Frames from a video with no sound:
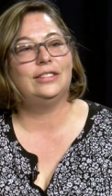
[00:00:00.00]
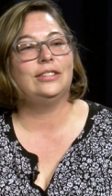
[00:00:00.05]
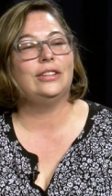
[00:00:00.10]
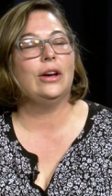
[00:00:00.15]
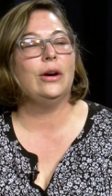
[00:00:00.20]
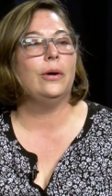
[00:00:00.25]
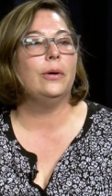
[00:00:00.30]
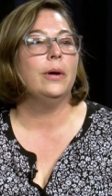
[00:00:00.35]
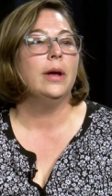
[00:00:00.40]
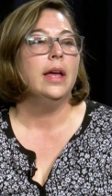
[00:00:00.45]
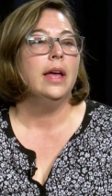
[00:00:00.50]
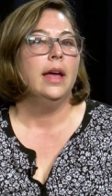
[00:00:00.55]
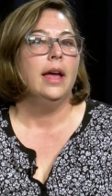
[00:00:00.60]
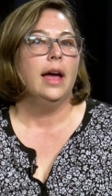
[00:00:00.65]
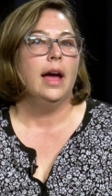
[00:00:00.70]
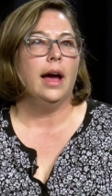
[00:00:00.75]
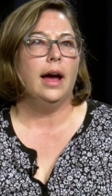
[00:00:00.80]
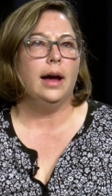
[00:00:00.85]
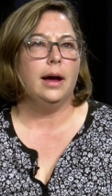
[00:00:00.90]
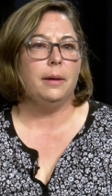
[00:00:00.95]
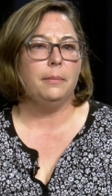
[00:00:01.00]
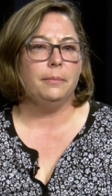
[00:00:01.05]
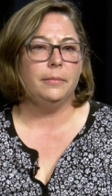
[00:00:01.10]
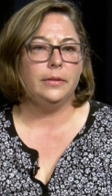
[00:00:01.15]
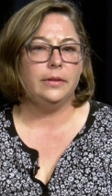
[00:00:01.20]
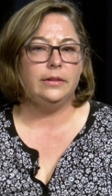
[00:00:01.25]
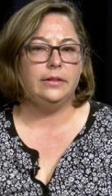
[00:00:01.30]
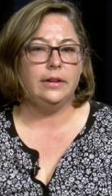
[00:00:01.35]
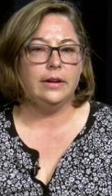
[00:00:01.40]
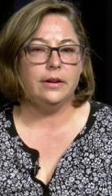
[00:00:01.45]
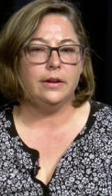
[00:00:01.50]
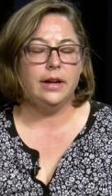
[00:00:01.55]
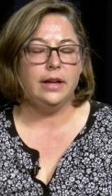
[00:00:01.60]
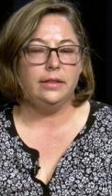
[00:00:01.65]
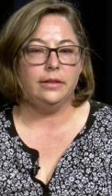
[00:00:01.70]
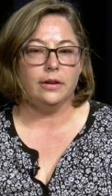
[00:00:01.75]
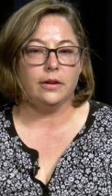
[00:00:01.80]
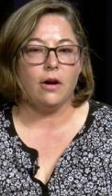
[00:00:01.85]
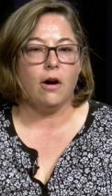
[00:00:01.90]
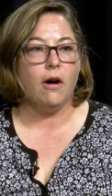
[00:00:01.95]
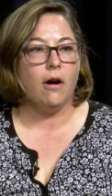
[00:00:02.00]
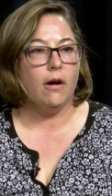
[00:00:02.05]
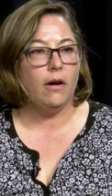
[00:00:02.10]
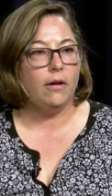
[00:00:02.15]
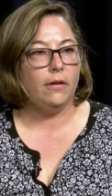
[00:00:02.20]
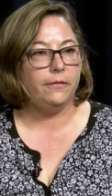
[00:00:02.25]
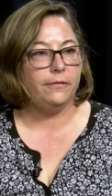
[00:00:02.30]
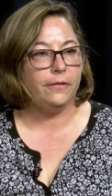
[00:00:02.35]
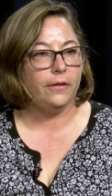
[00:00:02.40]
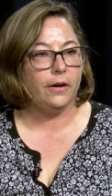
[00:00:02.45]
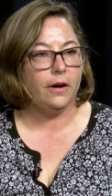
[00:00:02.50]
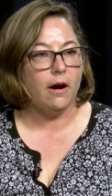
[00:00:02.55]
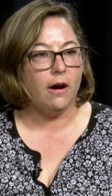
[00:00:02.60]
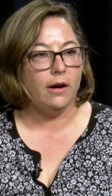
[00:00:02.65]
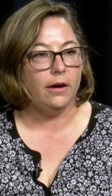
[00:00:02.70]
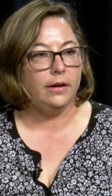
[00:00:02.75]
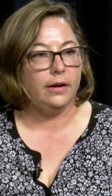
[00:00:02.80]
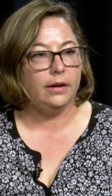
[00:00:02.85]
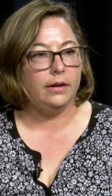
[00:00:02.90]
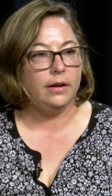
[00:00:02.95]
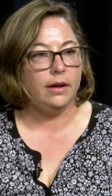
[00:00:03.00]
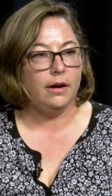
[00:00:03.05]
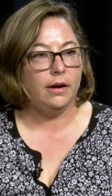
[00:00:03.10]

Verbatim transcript: So um, during the call for art,